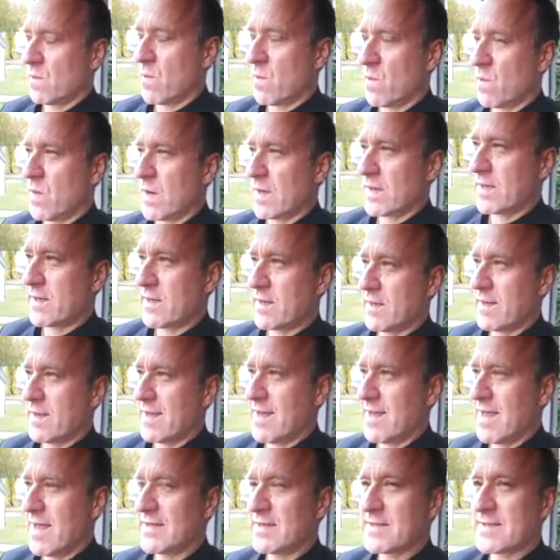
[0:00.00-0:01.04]
what
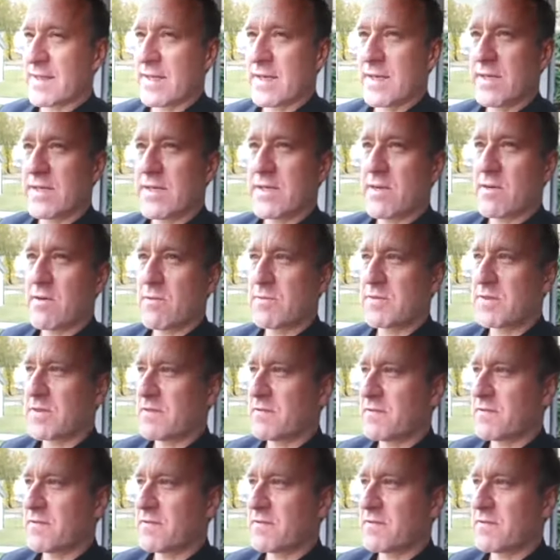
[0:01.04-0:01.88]
is it in terms